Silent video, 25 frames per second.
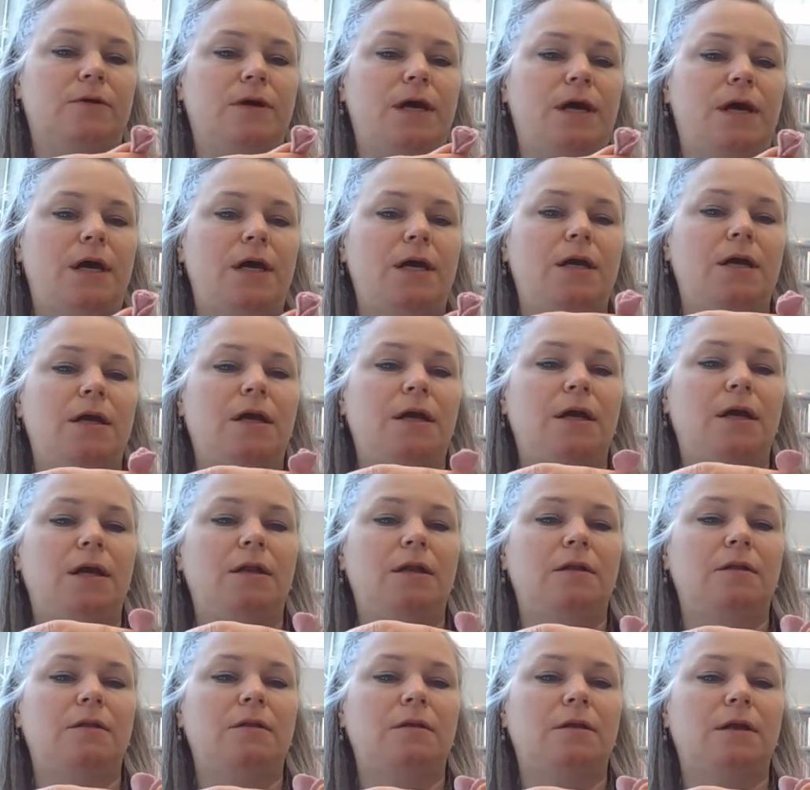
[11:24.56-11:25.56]
Okay,
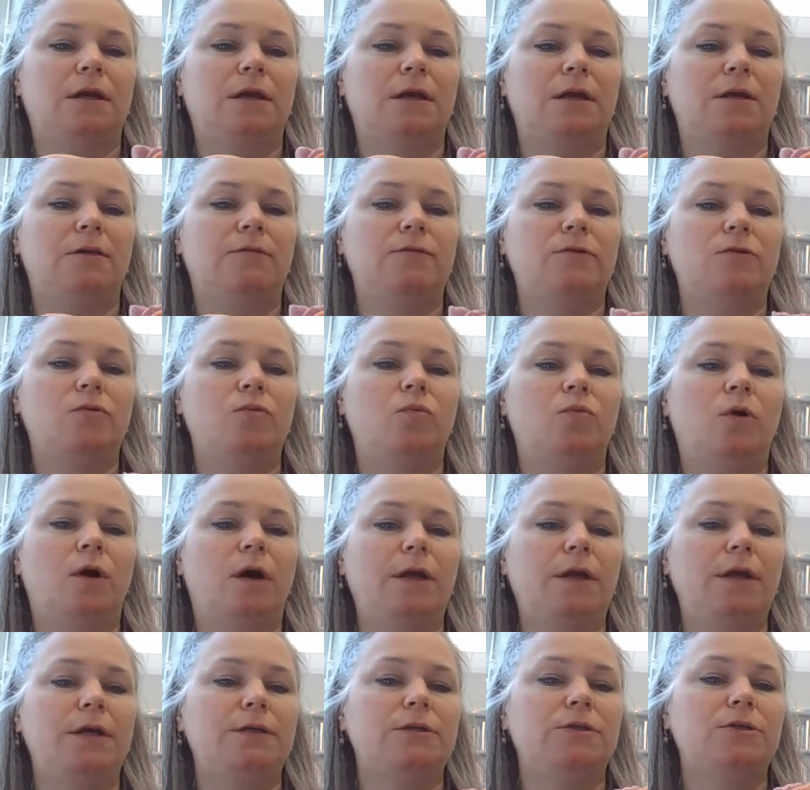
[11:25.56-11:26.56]
and like if you
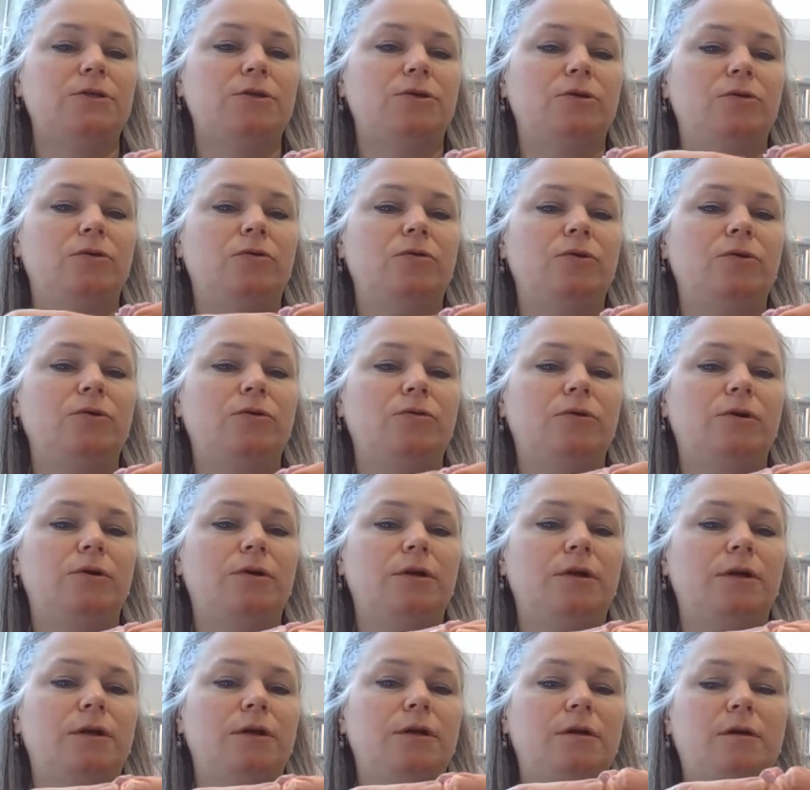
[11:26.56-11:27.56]
wanted to, you
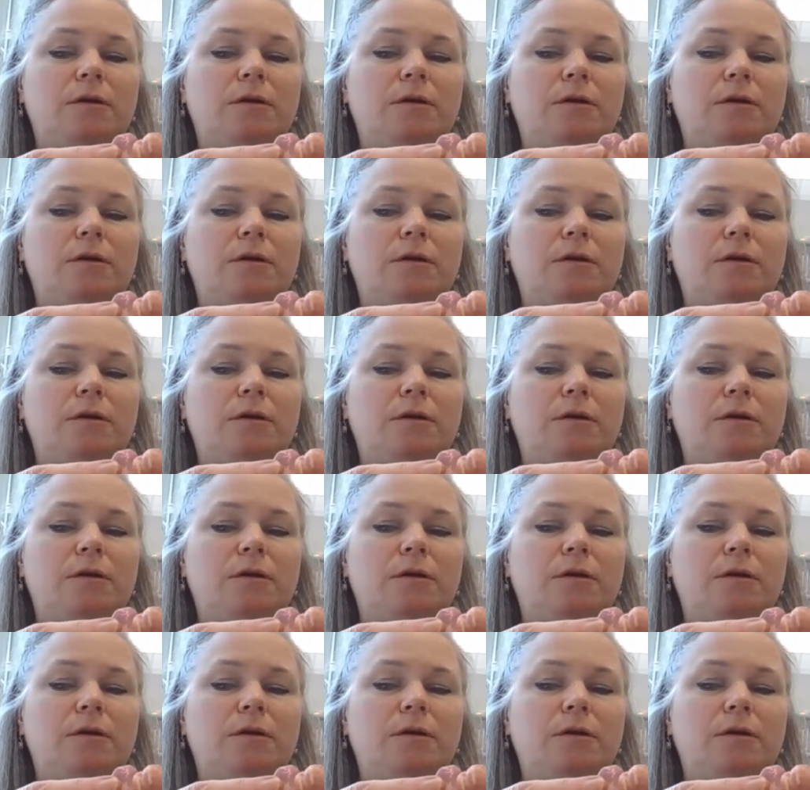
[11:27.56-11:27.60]
could